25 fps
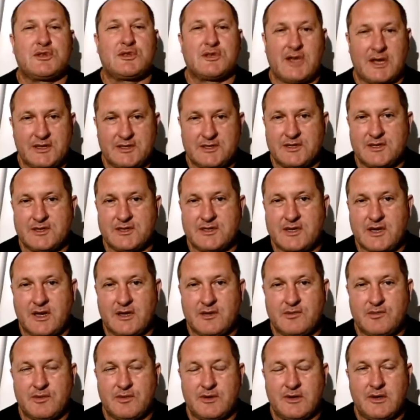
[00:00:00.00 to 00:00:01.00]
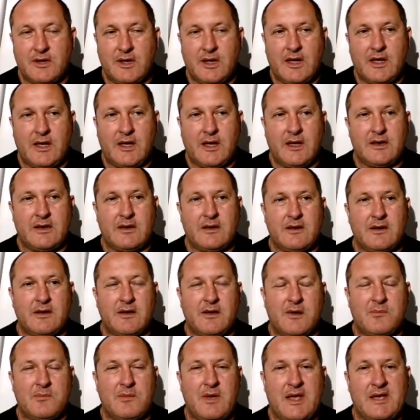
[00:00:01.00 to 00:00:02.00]
change this country. And
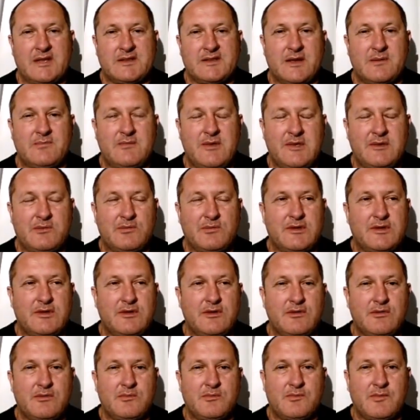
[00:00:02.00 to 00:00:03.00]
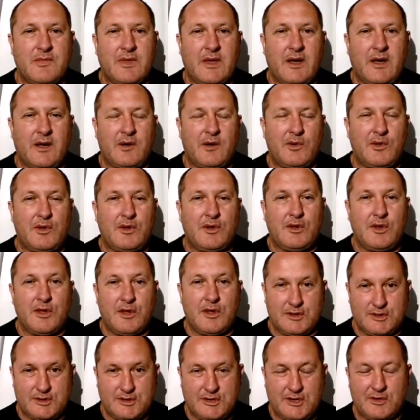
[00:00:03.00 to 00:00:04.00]
as I meet with you, I will
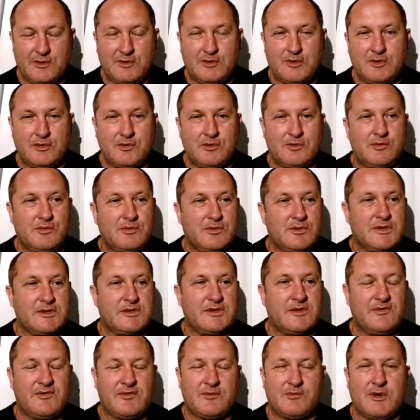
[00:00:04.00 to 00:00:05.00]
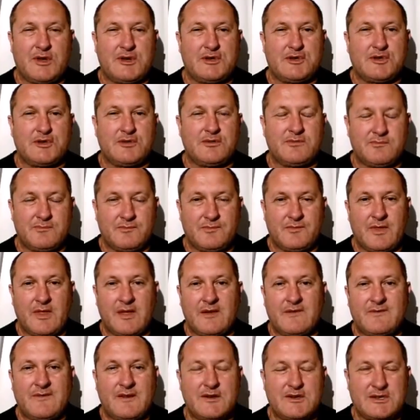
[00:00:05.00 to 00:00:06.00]
show you this information
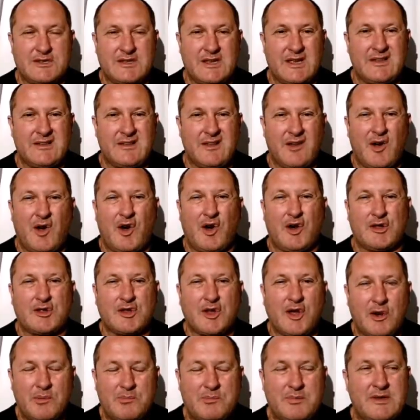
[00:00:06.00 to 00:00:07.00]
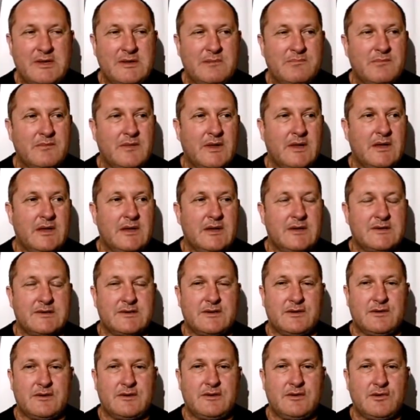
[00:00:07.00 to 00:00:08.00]
firsthand, hard copy,
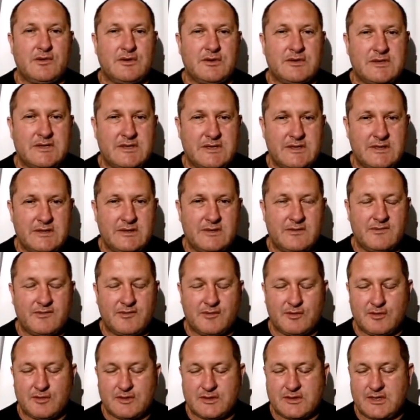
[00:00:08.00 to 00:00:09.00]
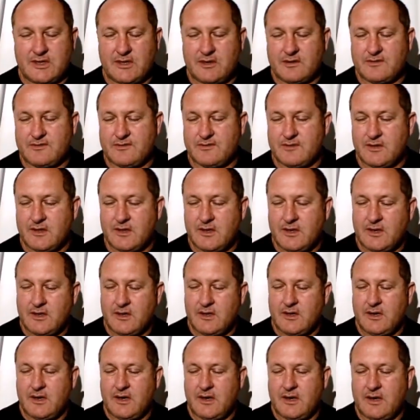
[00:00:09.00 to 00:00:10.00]
so that you can see for yourself.
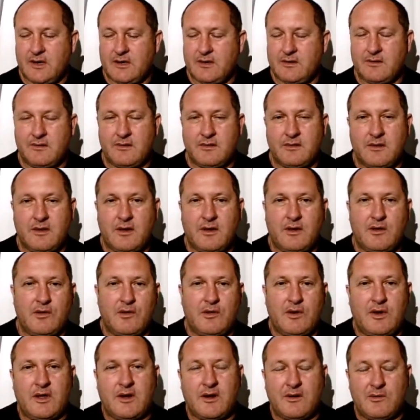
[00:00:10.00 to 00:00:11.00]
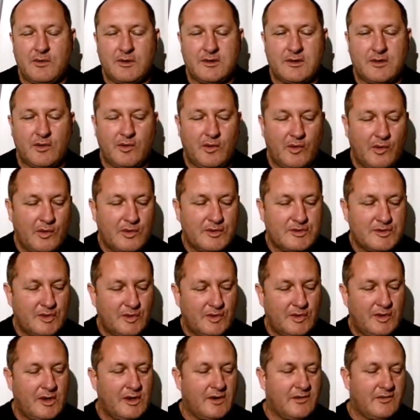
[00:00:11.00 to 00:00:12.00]
And no, I don't want the hawks
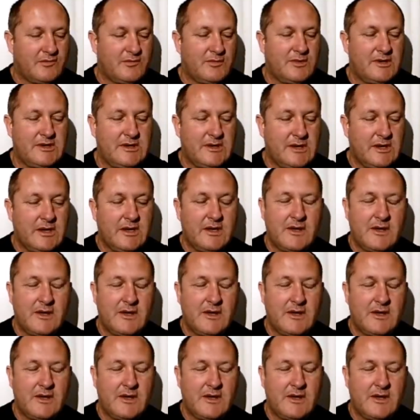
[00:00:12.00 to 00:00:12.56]
all over me,